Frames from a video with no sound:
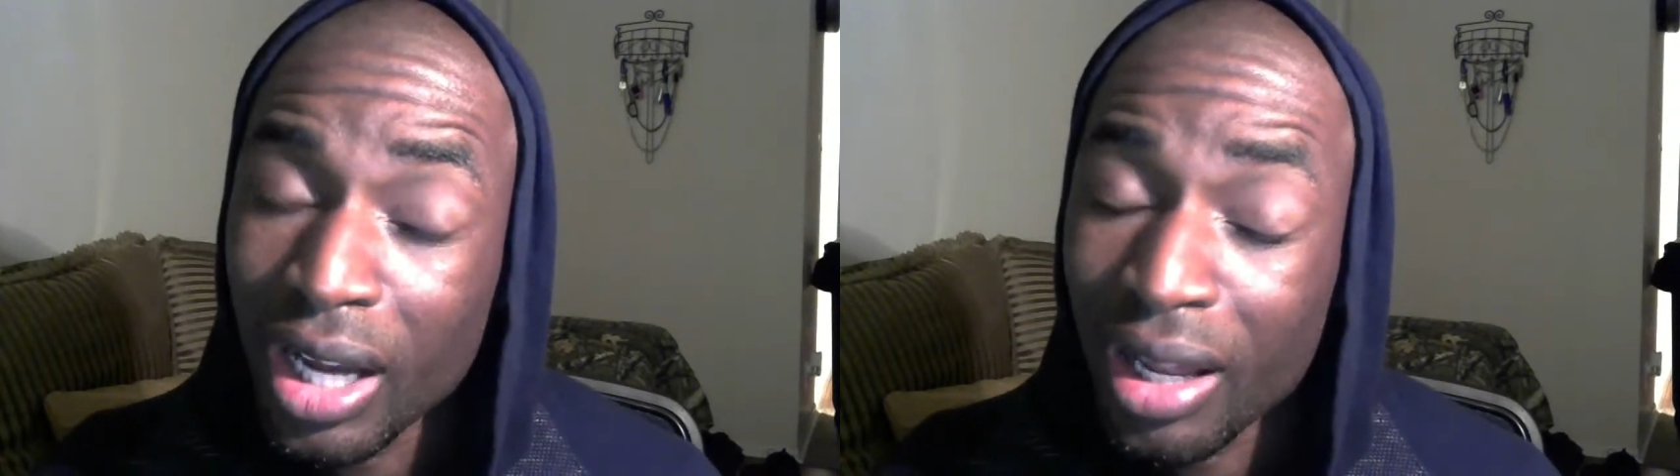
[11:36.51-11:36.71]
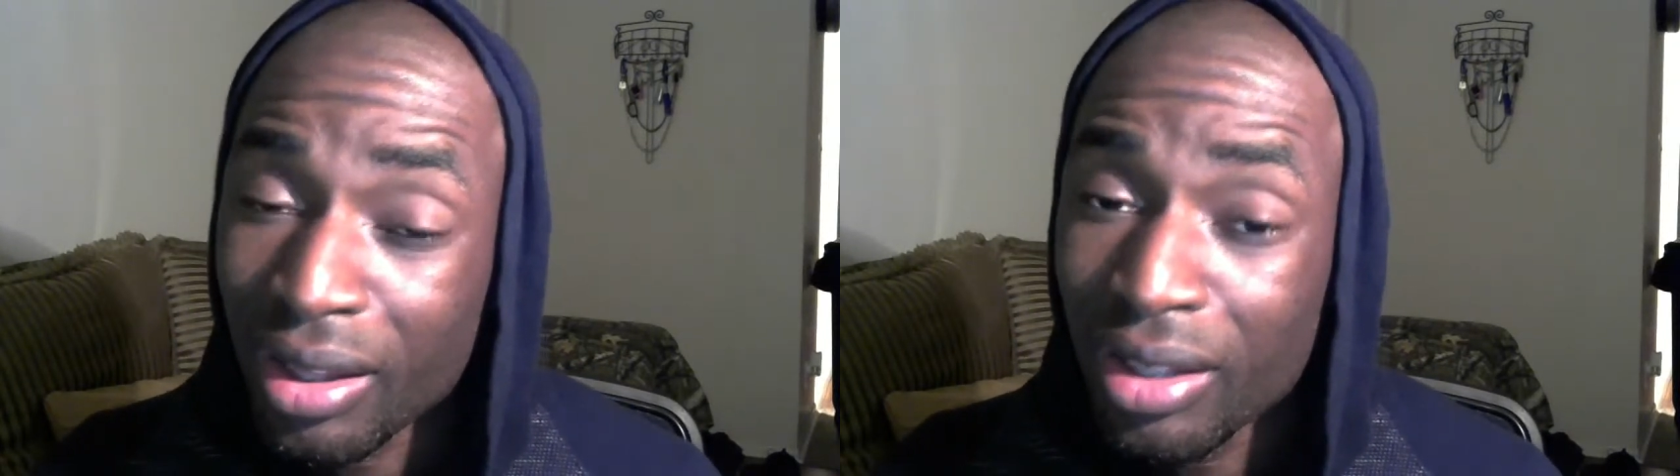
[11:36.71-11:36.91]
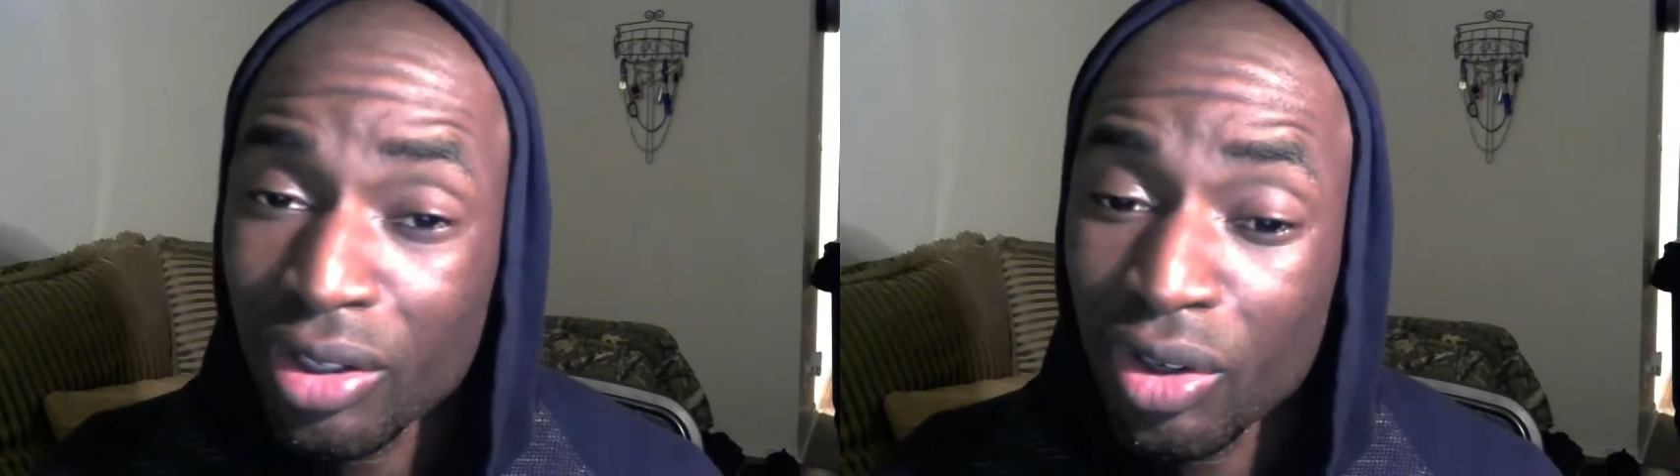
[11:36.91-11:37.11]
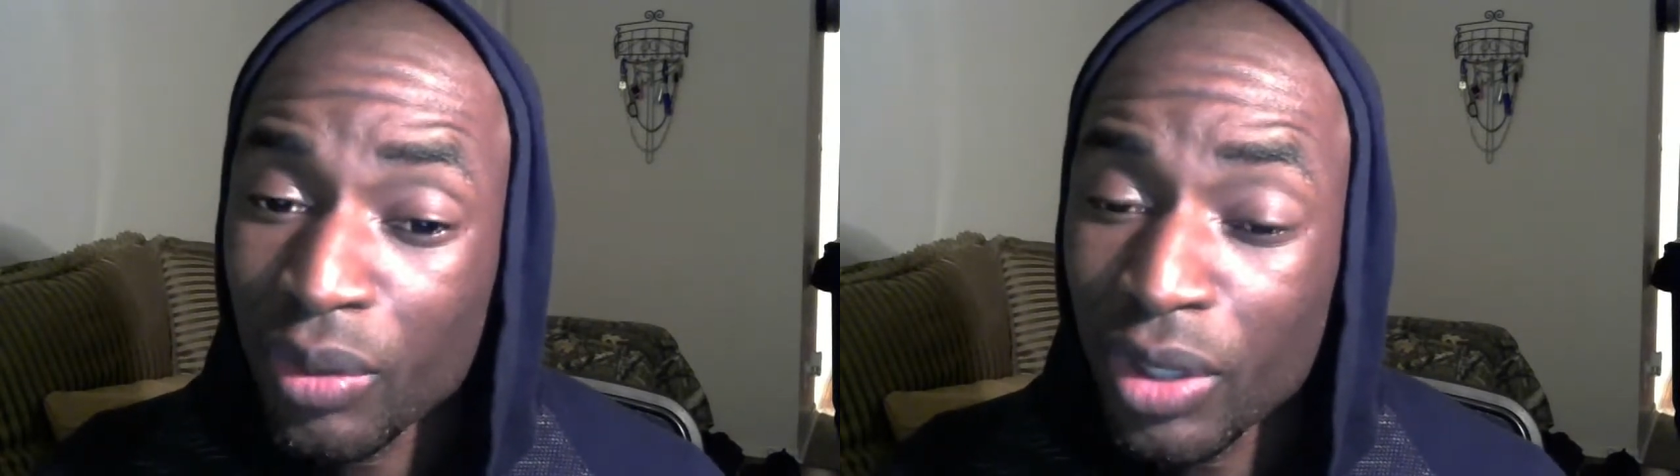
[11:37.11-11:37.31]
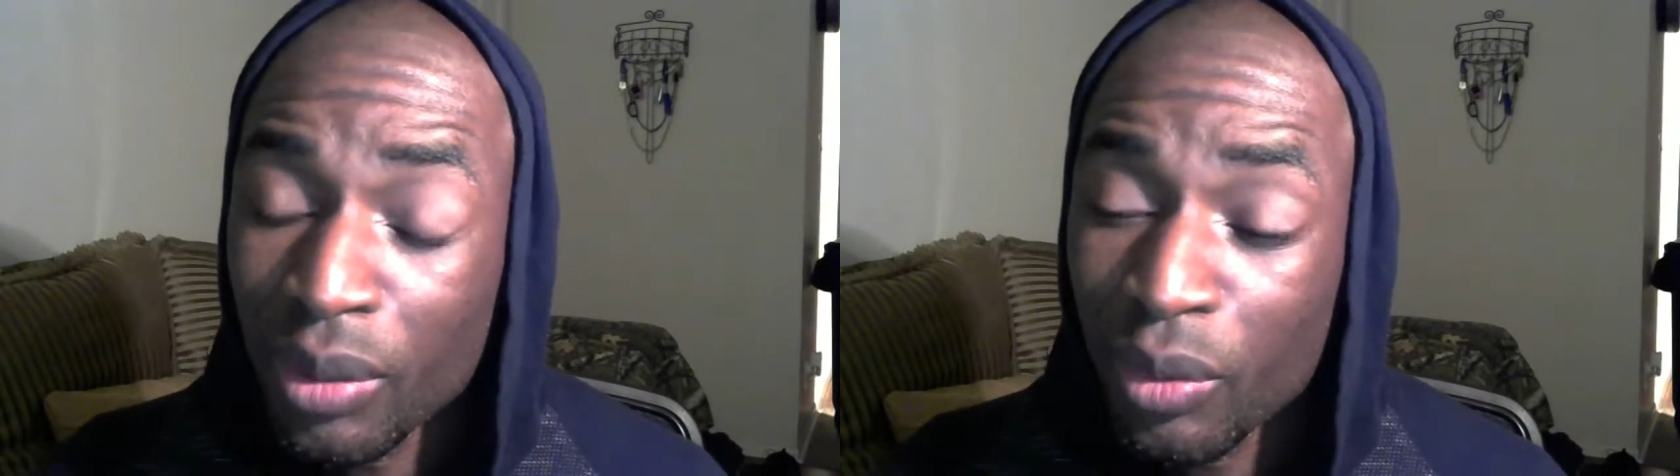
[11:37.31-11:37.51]
I think they're going to
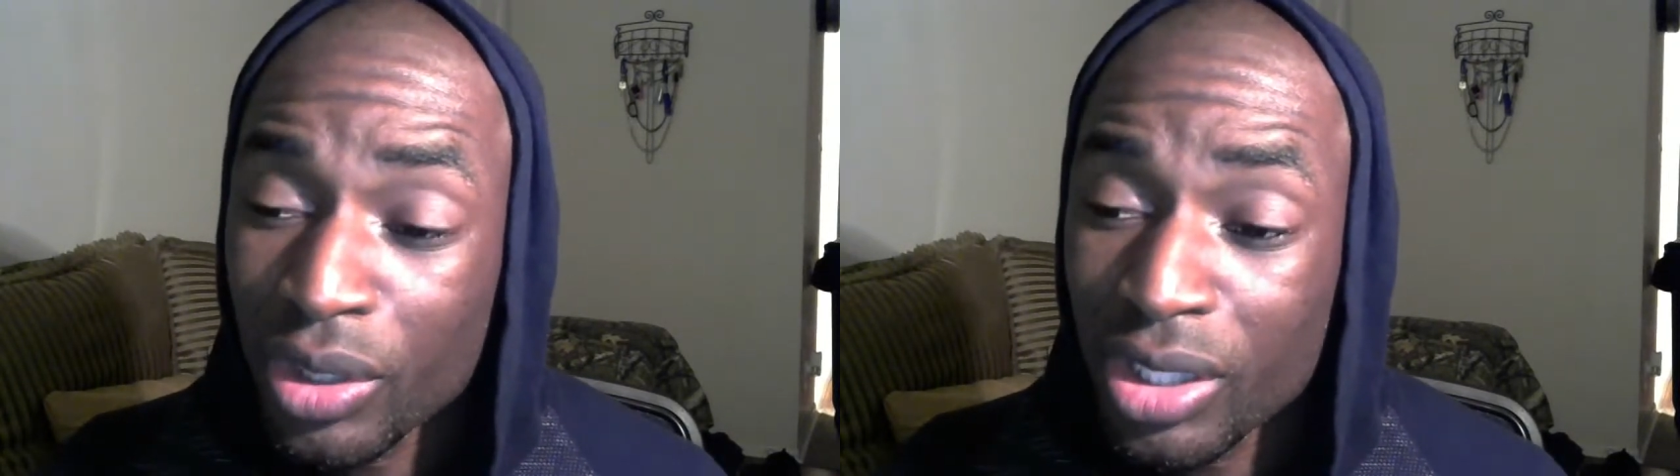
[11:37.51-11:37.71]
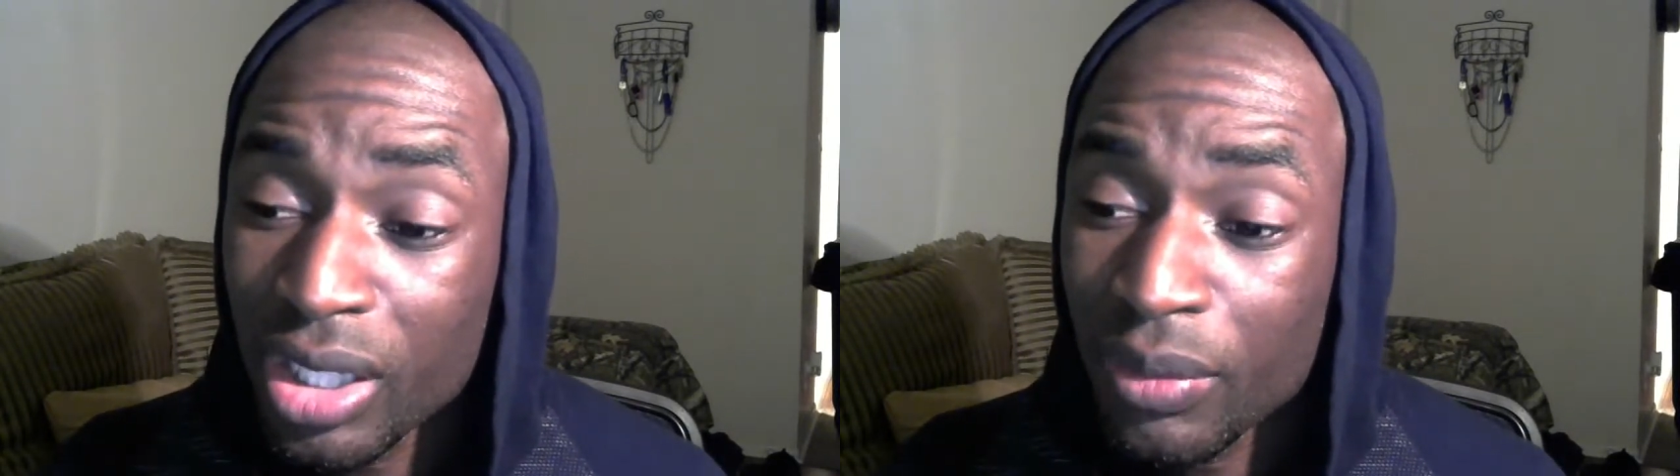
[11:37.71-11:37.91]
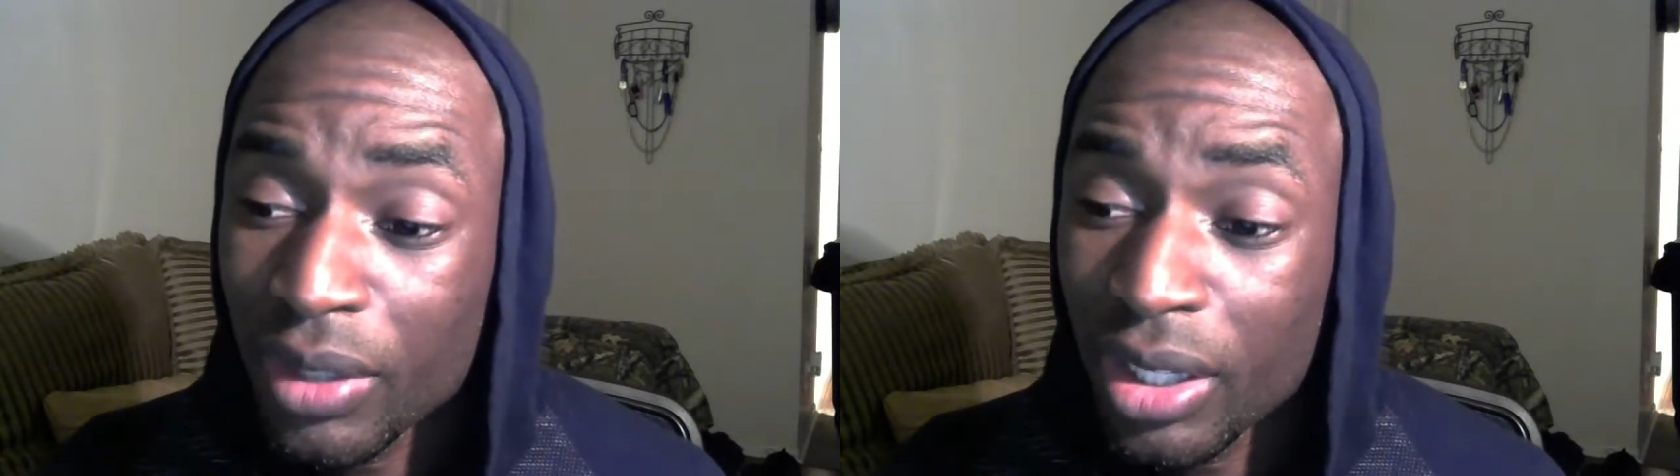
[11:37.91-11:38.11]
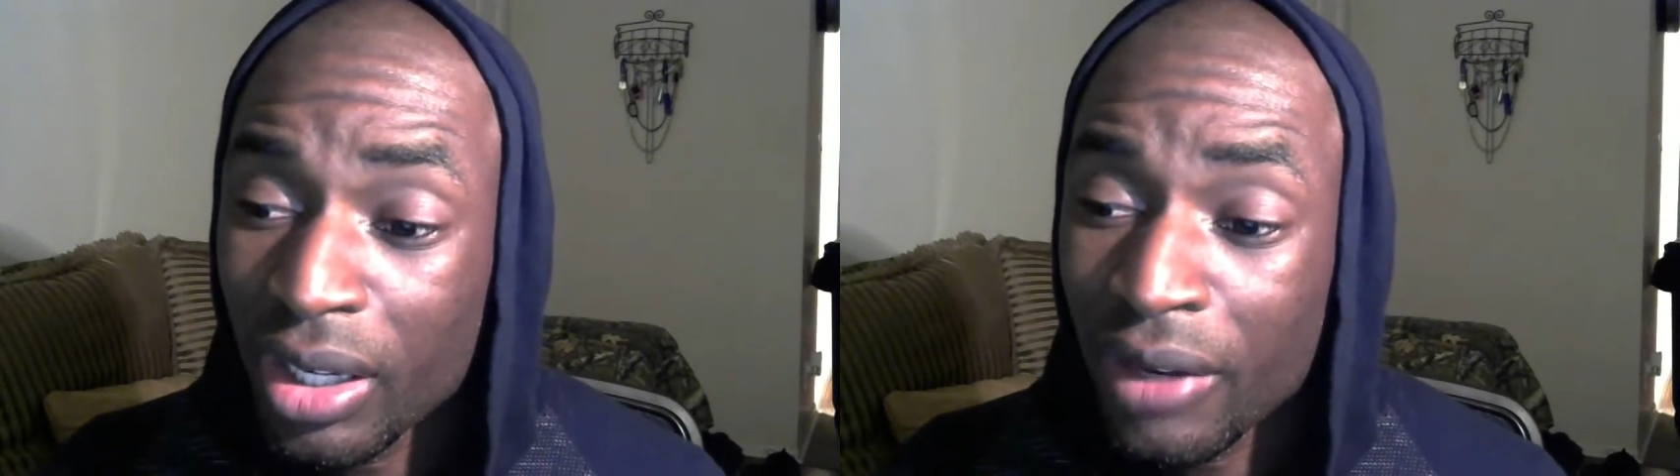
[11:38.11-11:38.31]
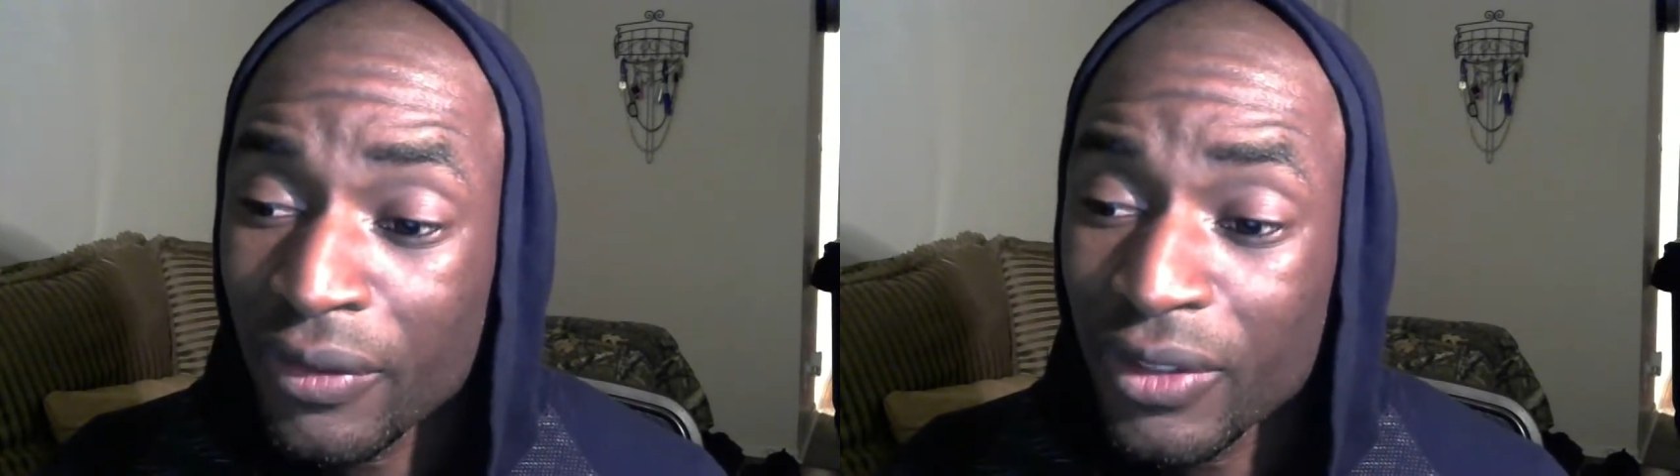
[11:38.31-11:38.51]
be number one team in
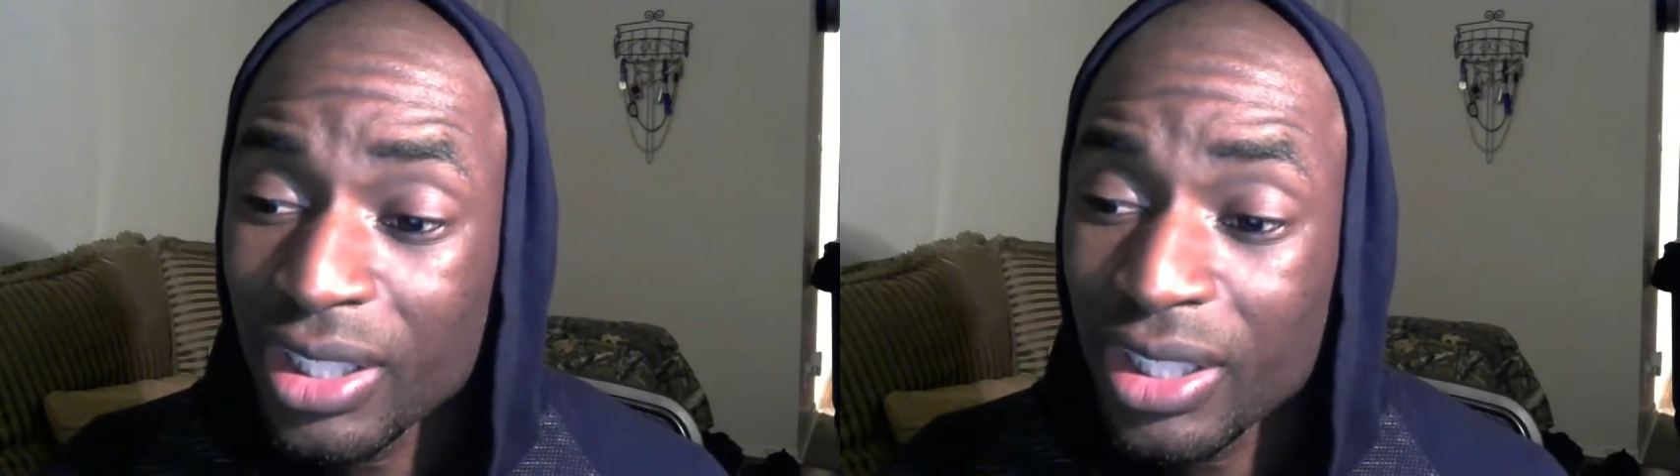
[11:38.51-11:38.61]
the NFC